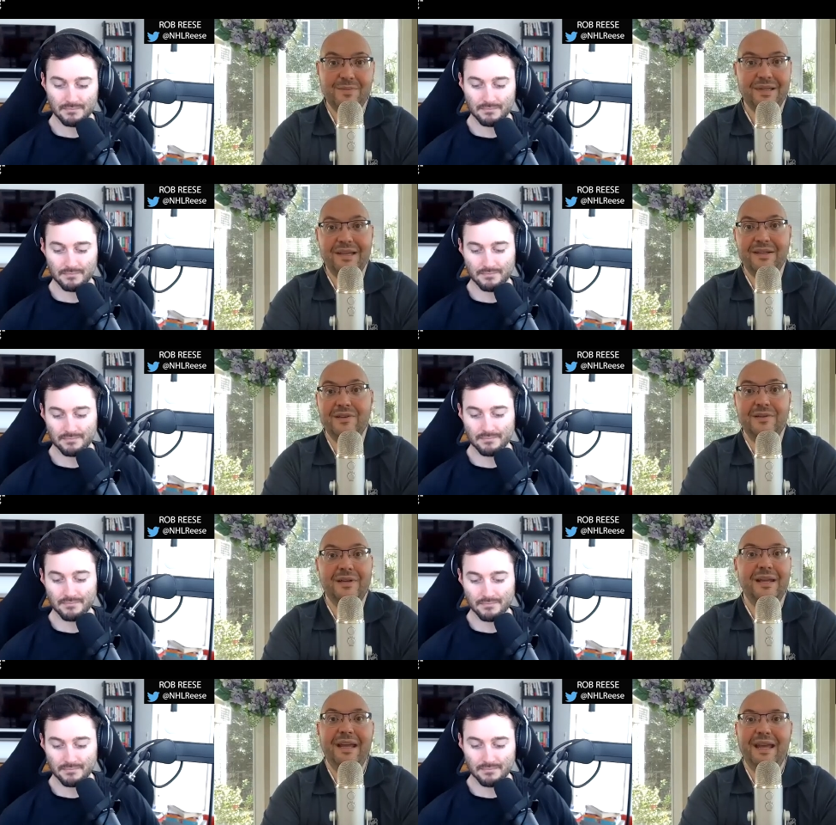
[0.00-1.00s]

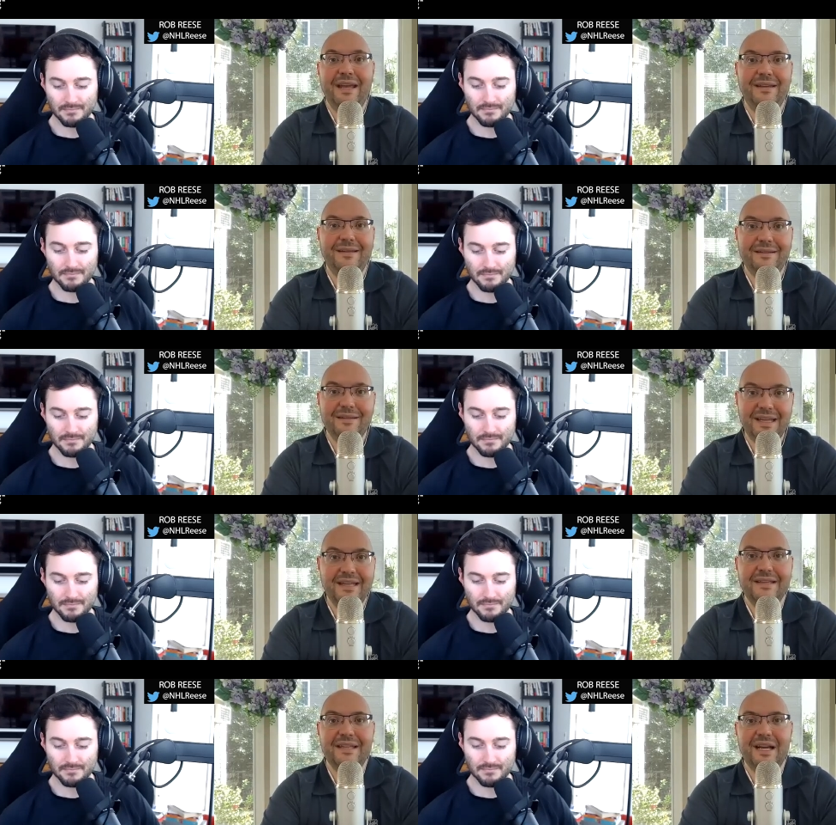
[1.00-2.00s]
Speaker 1: player, and
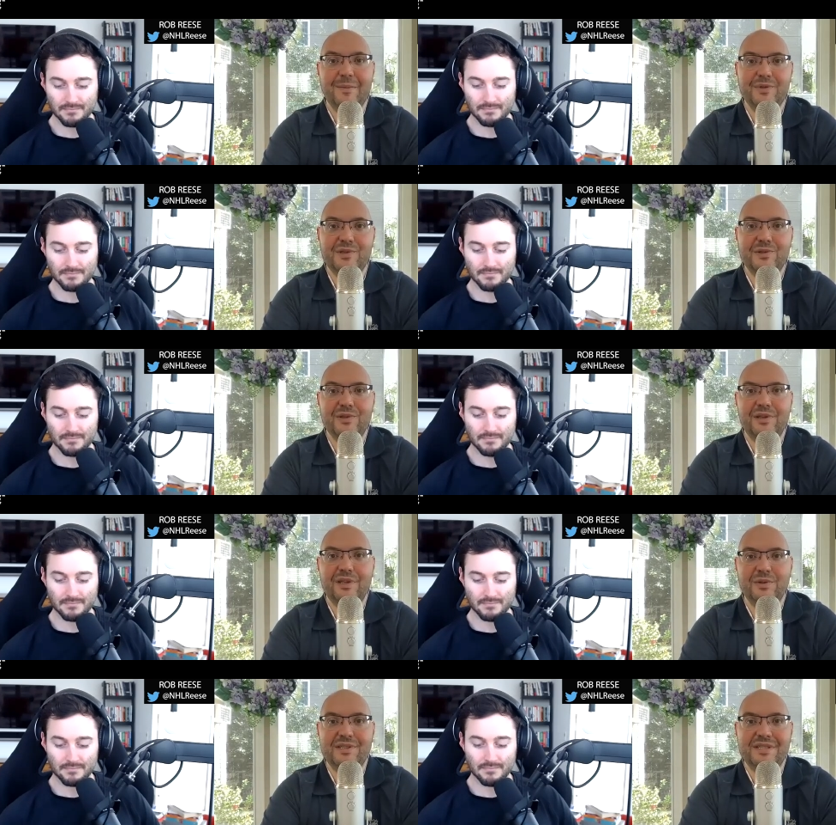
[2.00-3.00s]
getting the
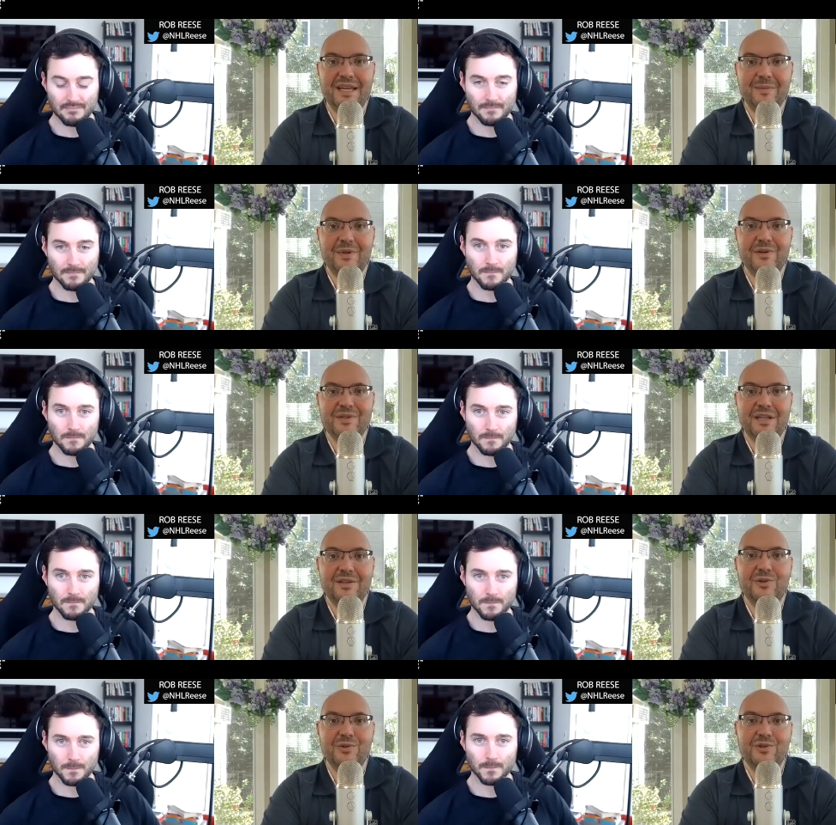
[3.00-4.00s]
opportunity with Stamkos
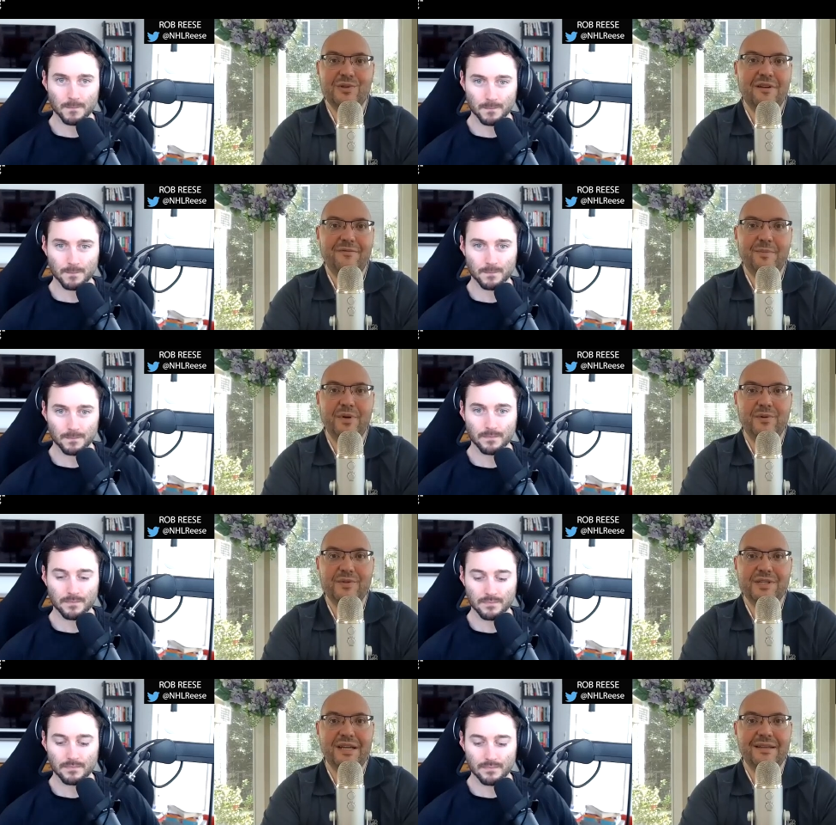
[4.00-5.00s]
and Kucherov both
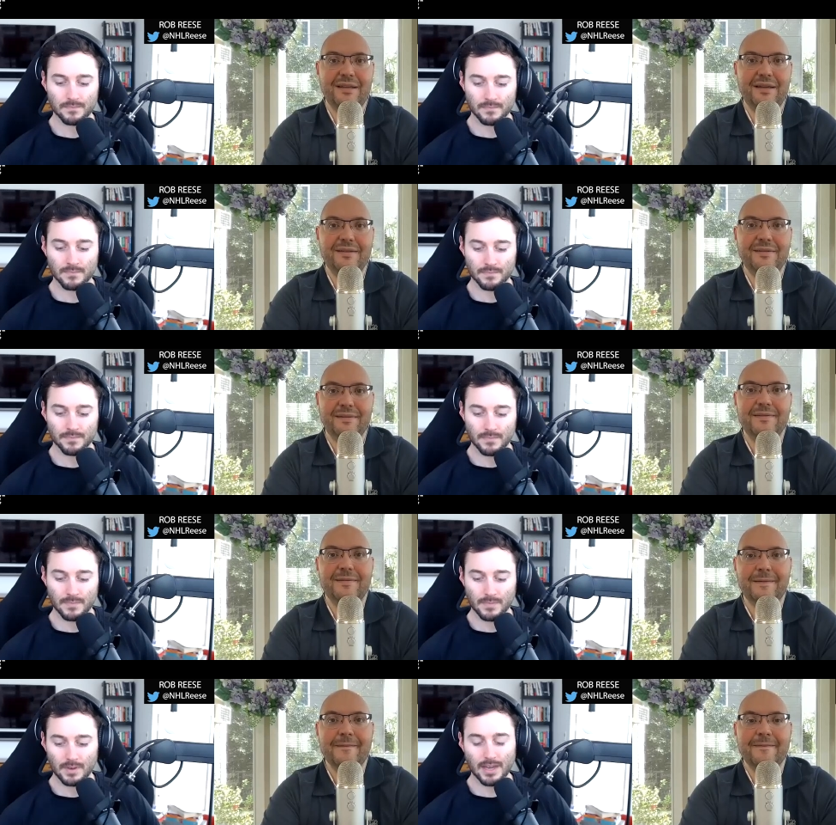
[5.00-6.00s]
sidelined.
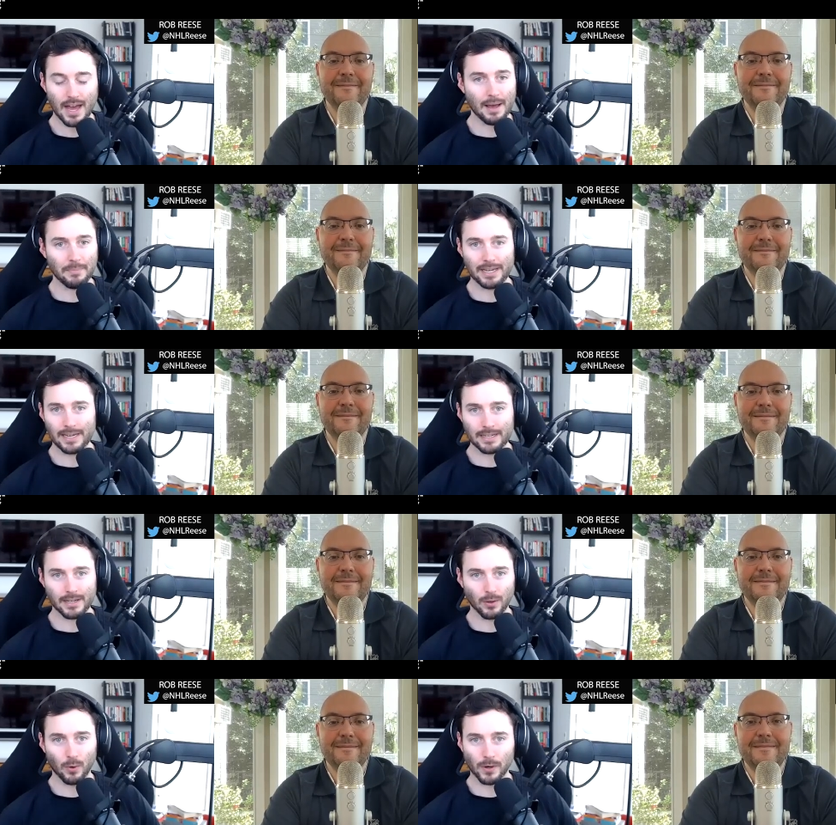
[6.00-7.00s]
Speaker 2: Yeah, I mean, and
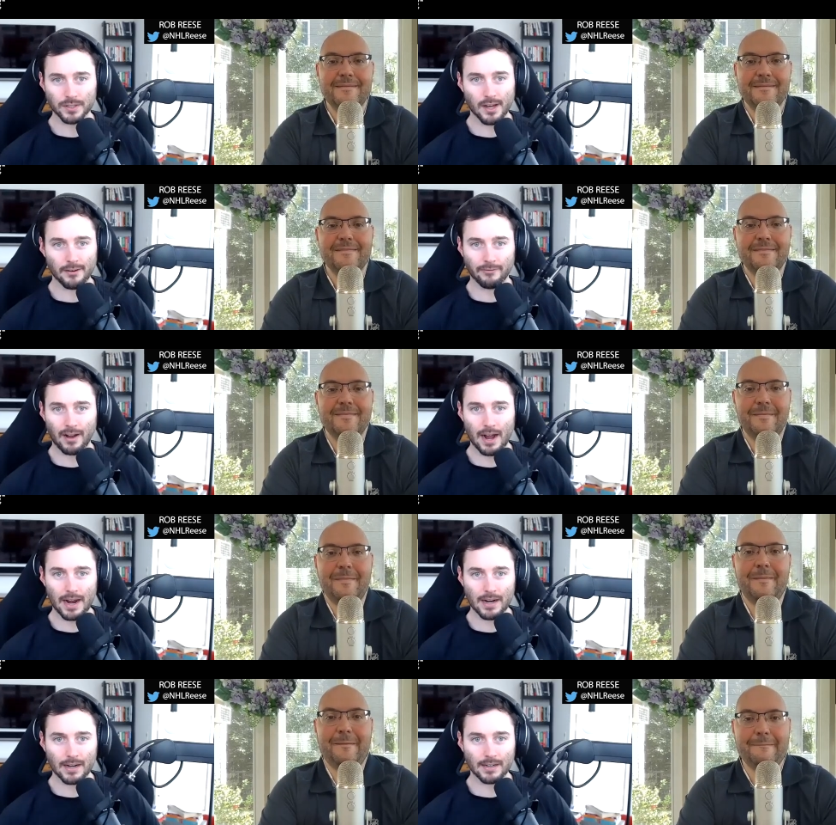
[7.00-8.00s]
Killorn's on
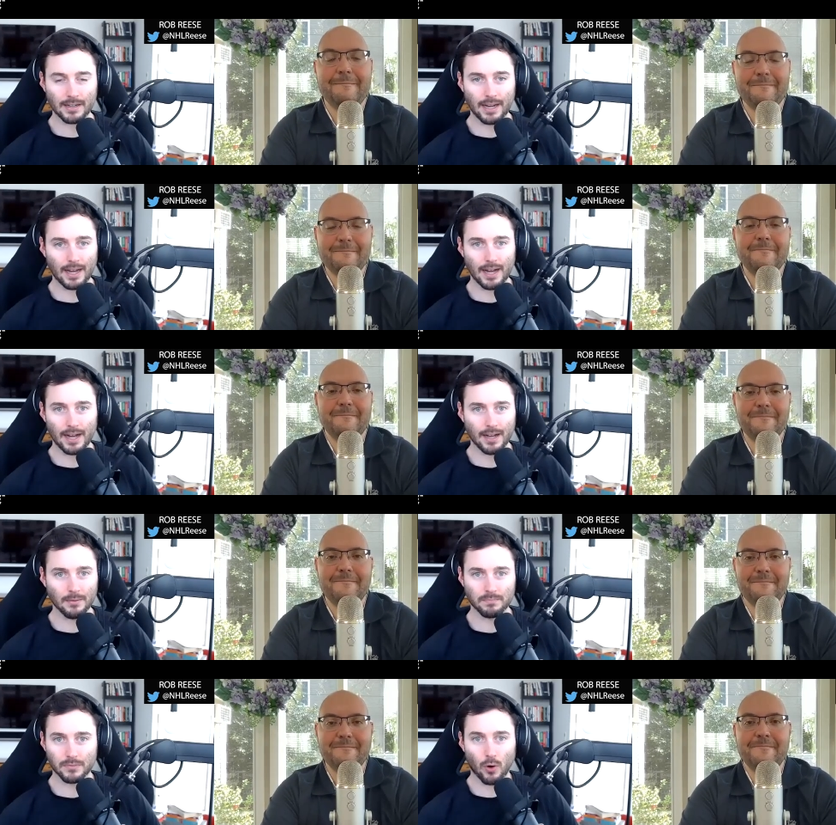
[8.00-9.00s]
fire. Uh,
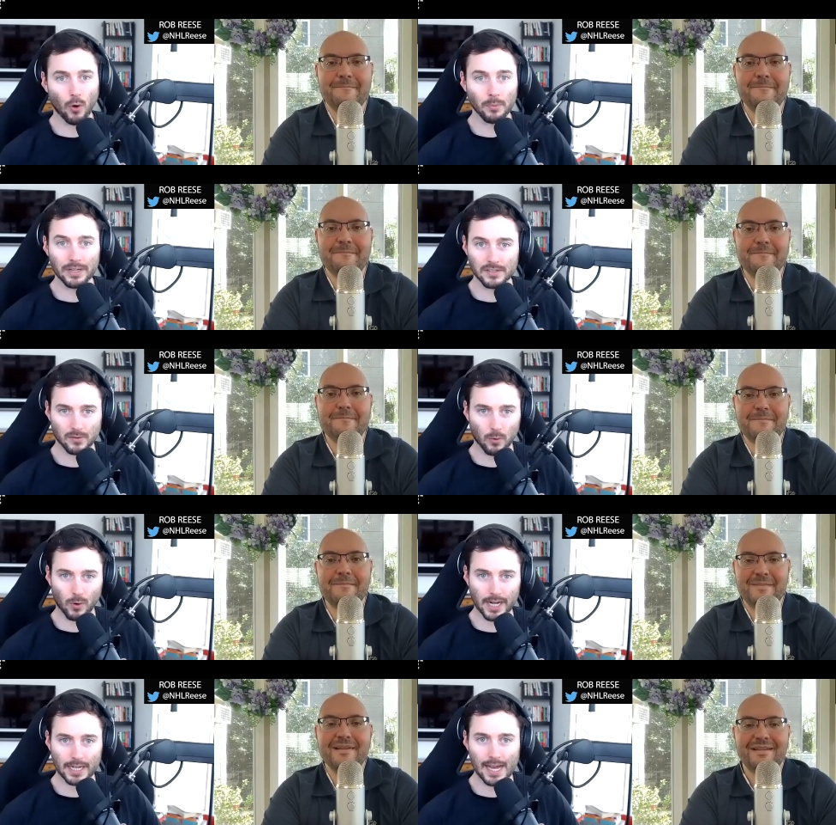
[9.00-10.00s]
uh Coleman
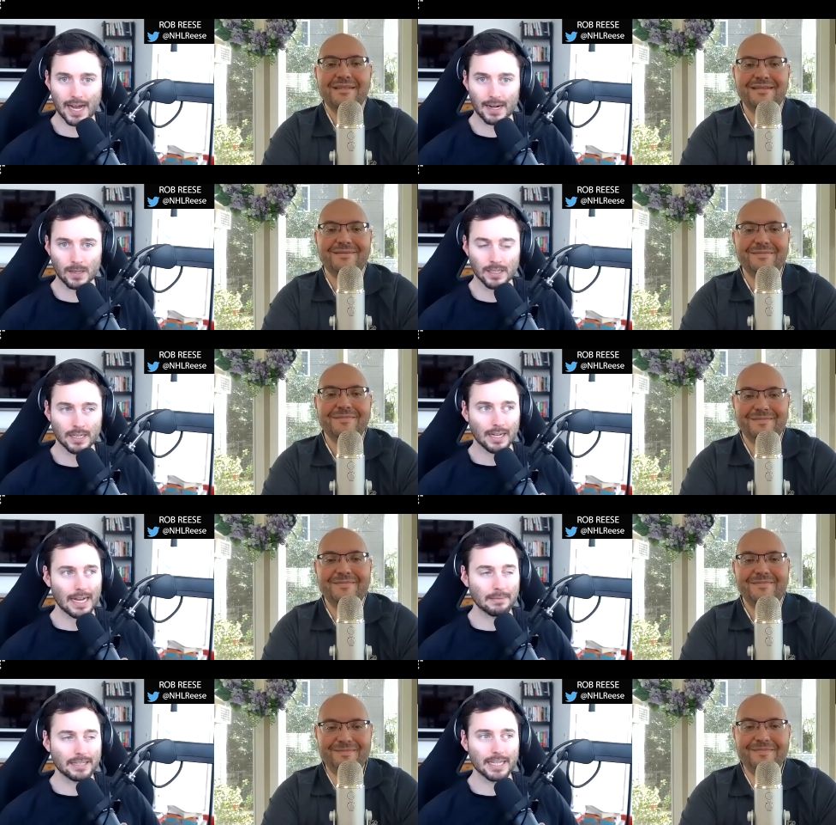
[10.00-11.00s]
scoring now.
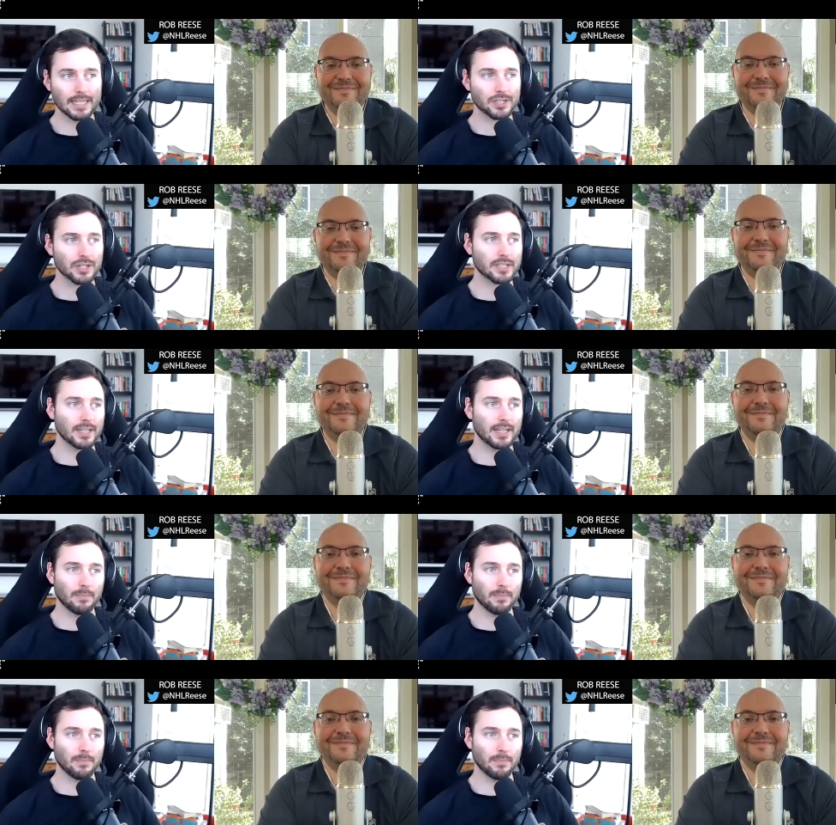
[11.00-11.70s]
I mean, it's just an